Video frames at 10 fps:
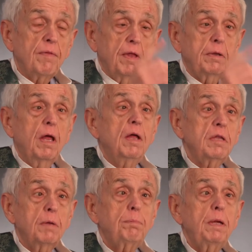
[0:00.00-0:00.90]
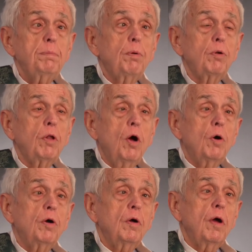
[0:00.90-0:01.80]
That people
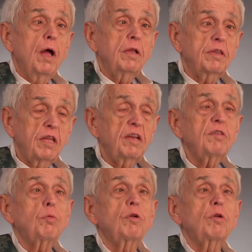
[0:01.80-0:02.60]
and things